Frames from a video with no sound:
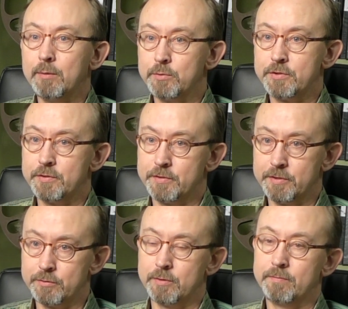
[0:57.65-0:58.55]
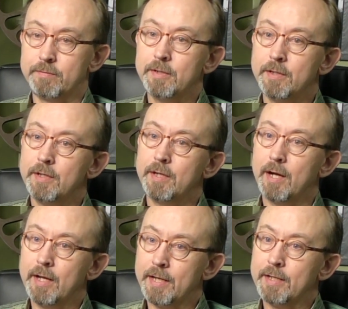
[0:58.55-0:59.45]
It was just this sort of
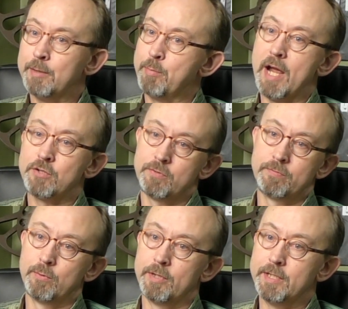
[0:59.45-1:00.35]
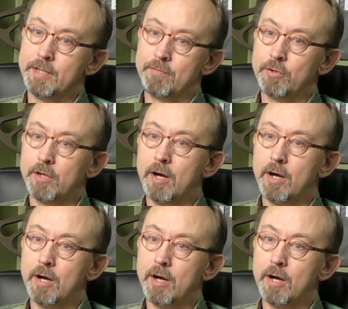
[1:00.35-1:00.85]
unending passion for it. He never